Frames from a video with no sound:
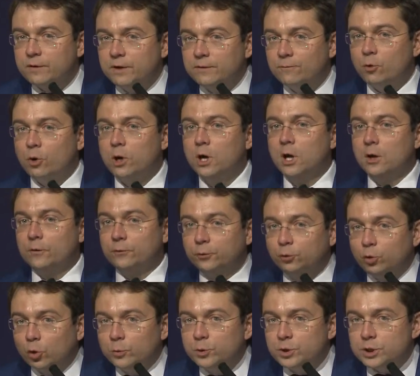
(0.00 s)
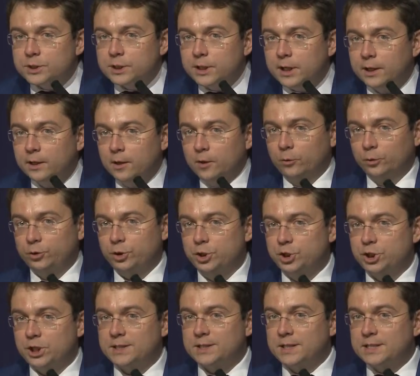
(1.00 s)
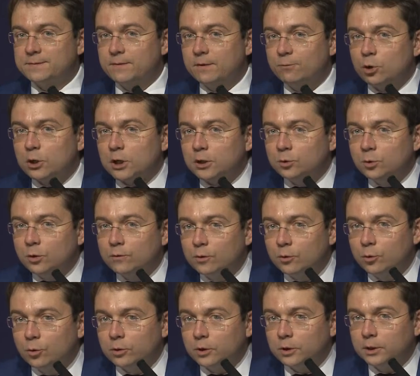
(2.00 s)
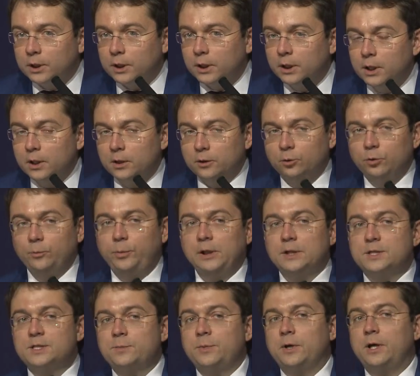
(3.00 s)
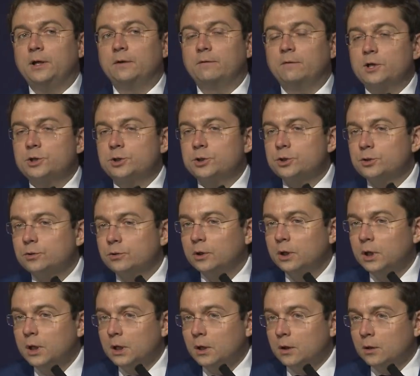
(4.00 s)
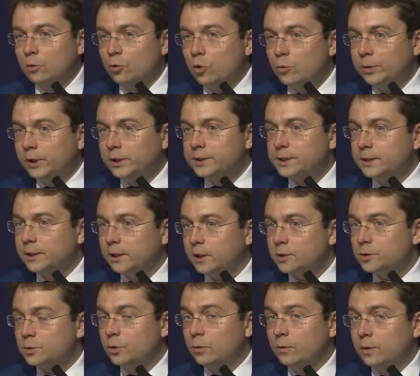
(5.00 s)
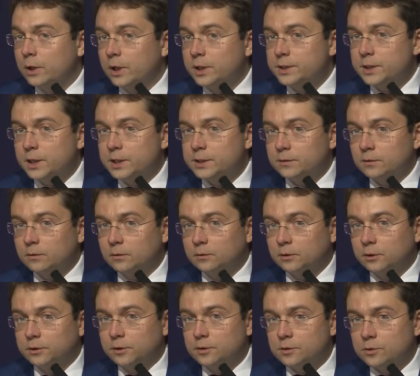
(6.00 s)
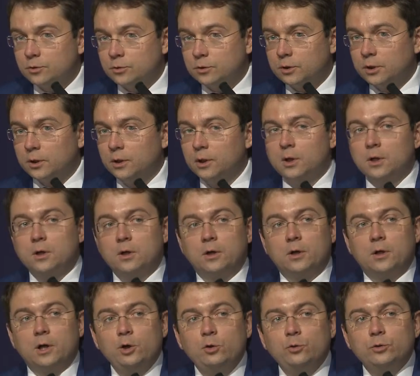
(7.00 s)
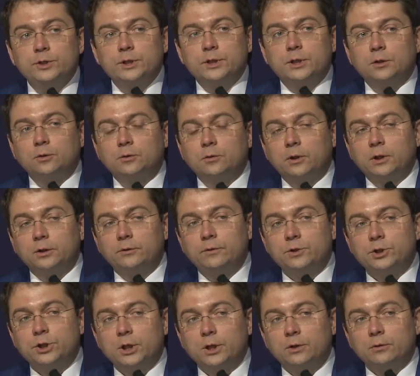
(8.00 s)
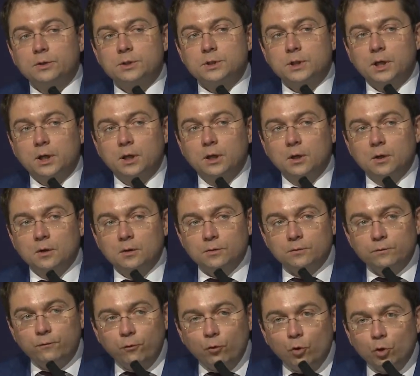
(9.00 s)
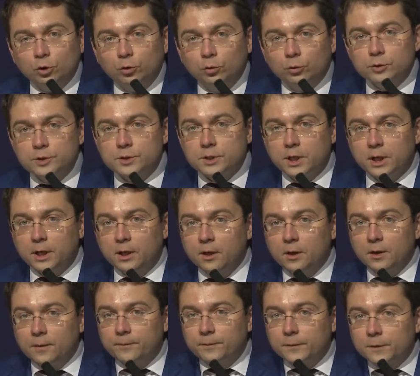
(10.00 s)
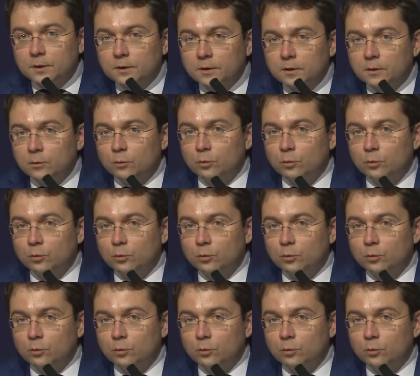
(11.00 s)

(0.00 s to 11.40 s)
For the first time, they've started to be involved in the job of changing the face of their beloved city or town.